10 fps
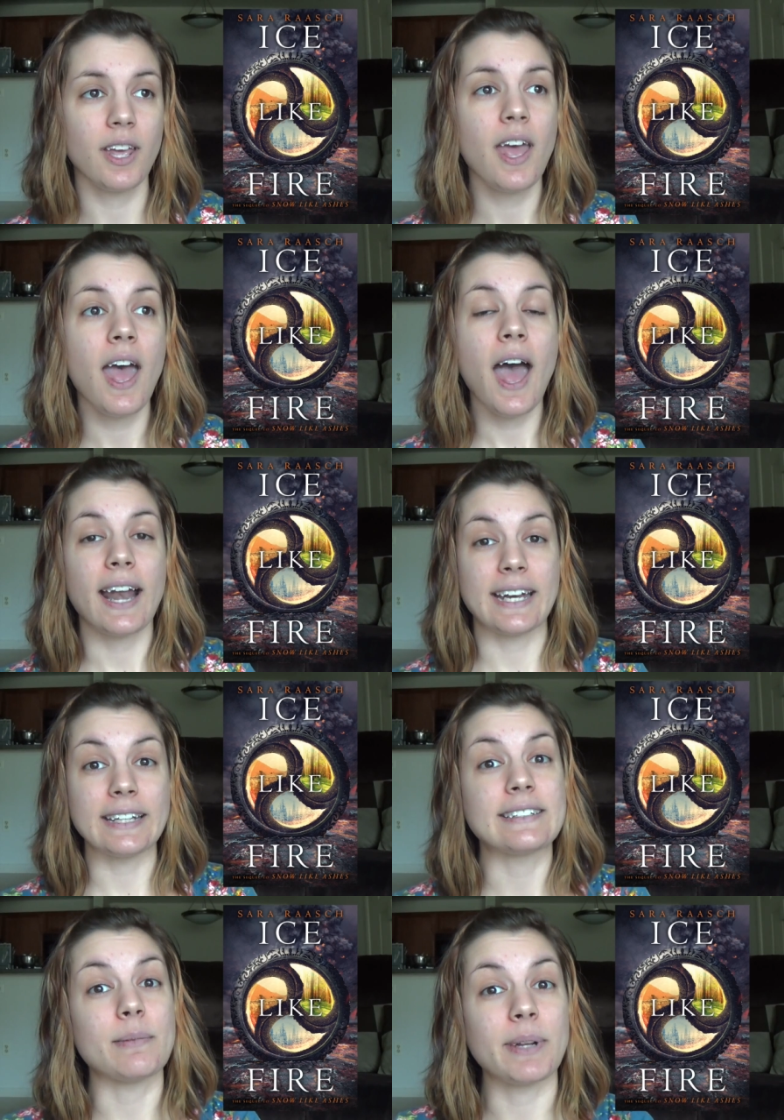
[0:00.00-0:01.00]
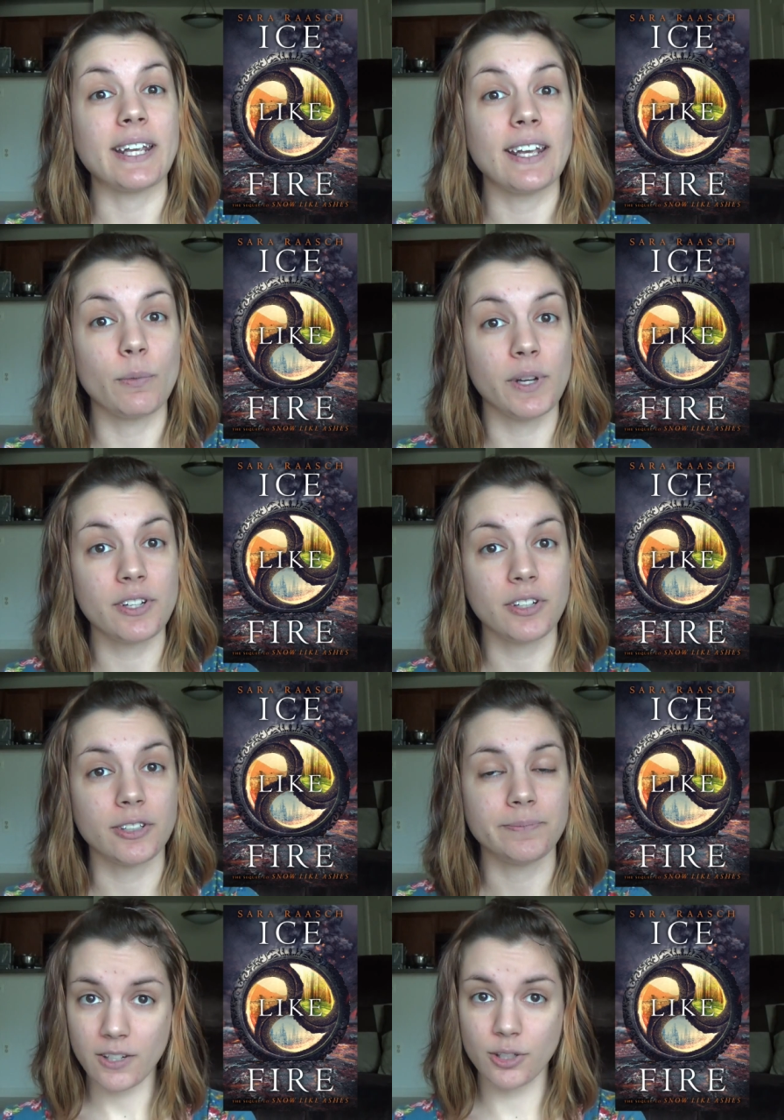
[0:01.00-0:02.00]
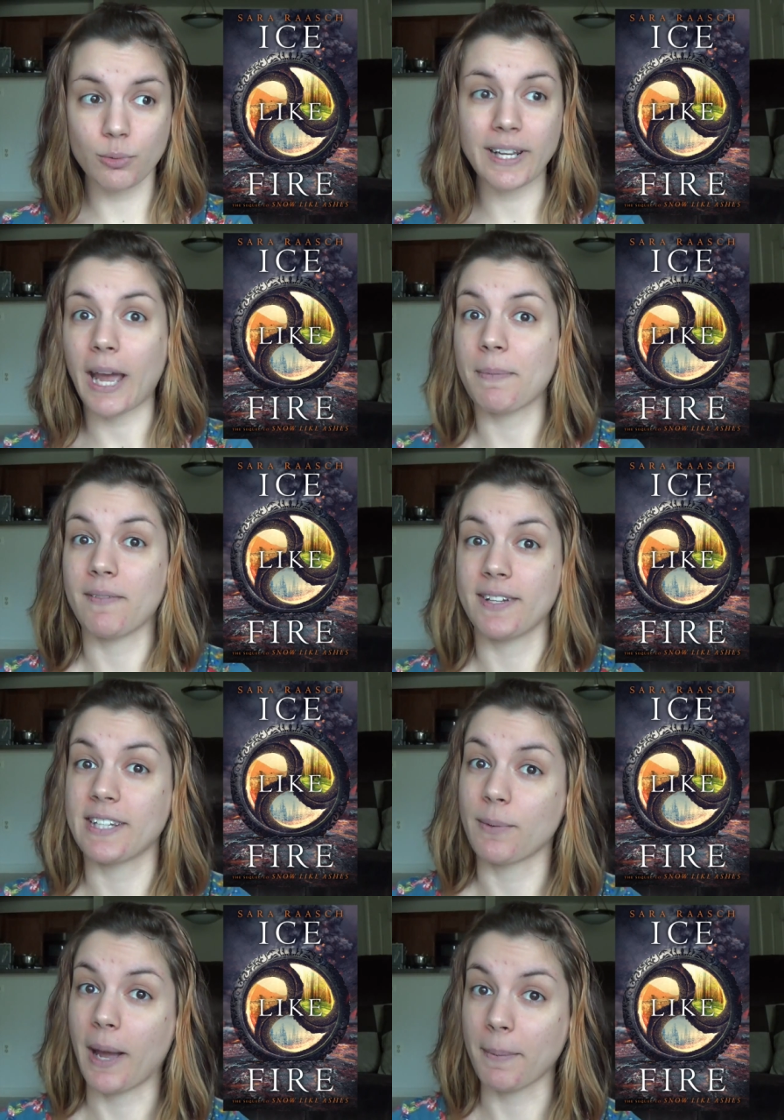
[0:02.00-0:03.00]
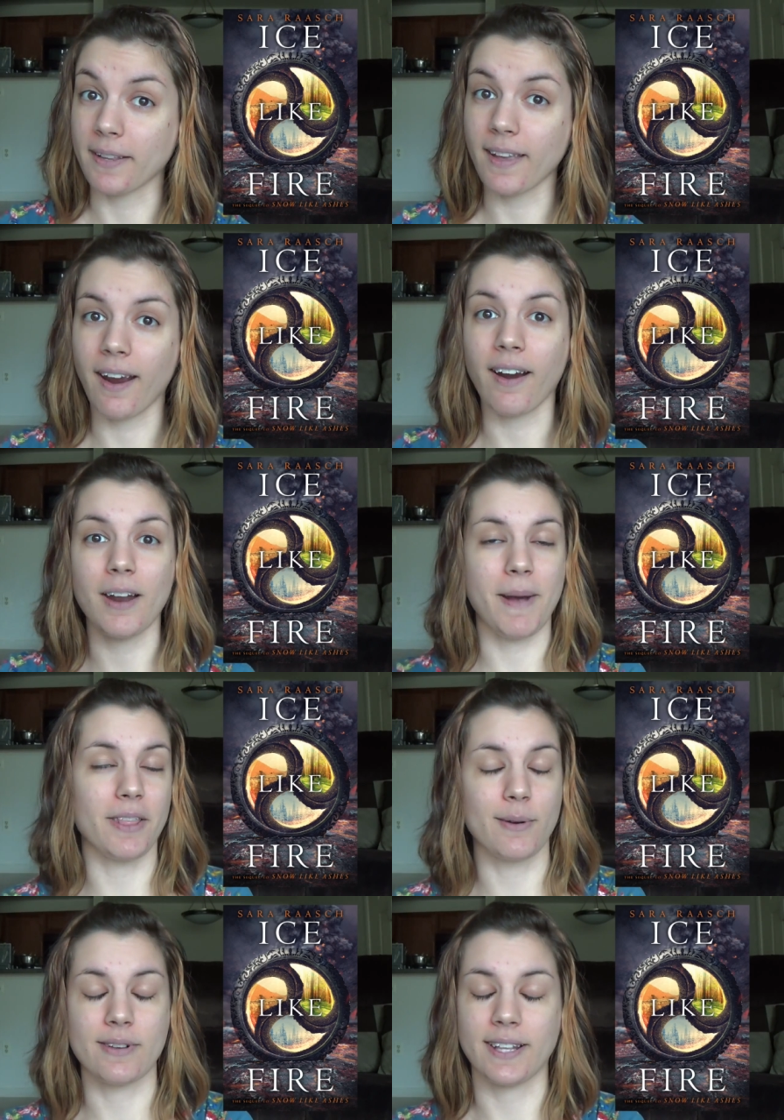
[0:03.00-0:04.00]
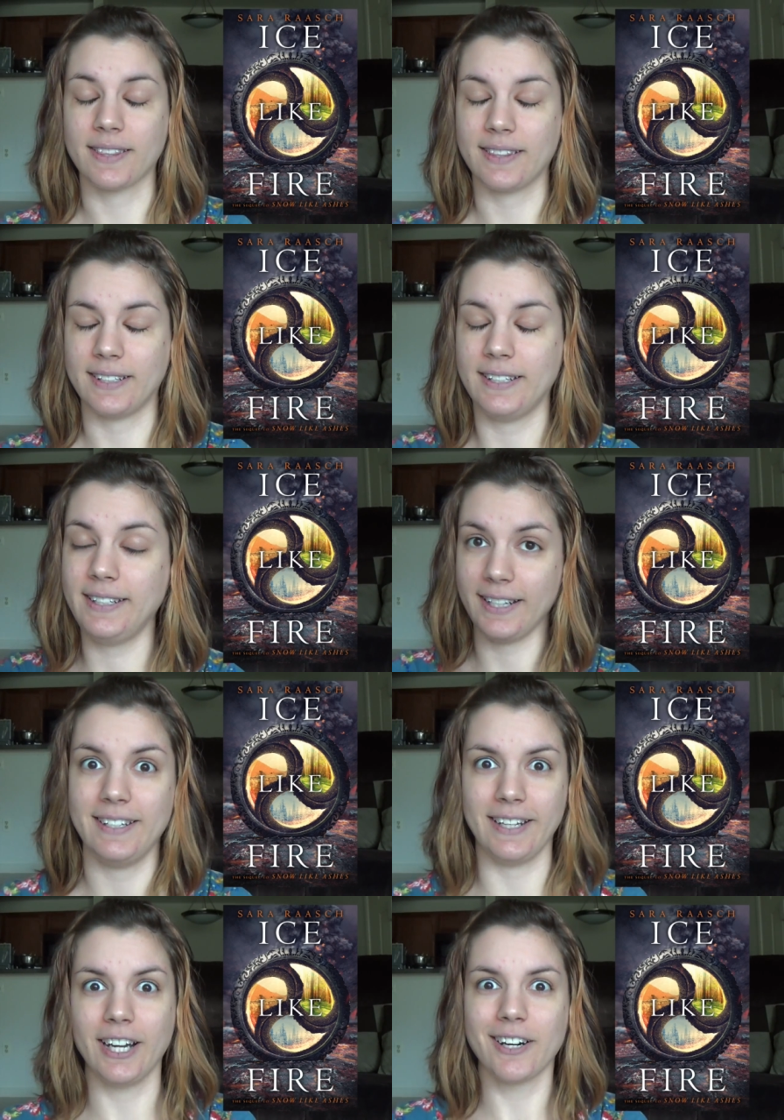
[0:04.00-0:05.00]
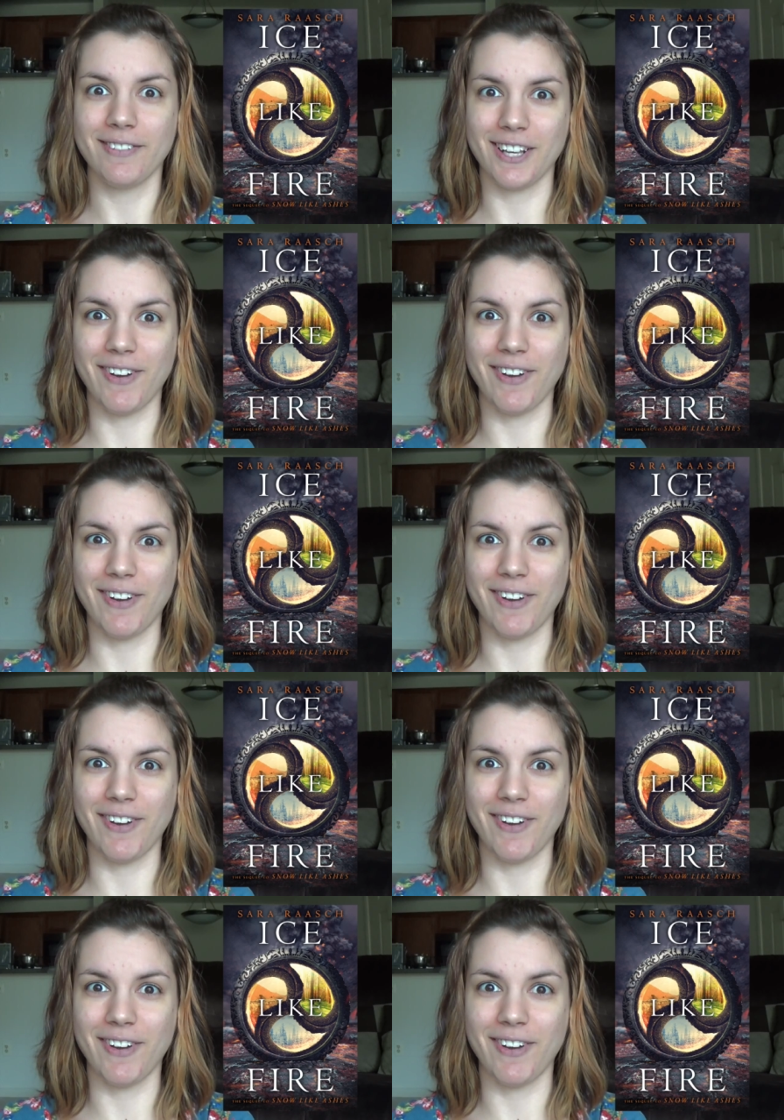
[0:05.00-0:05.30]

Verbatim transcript: and I needed somebody in winter to recap the events that were happening there, and Mather is at the dead center of the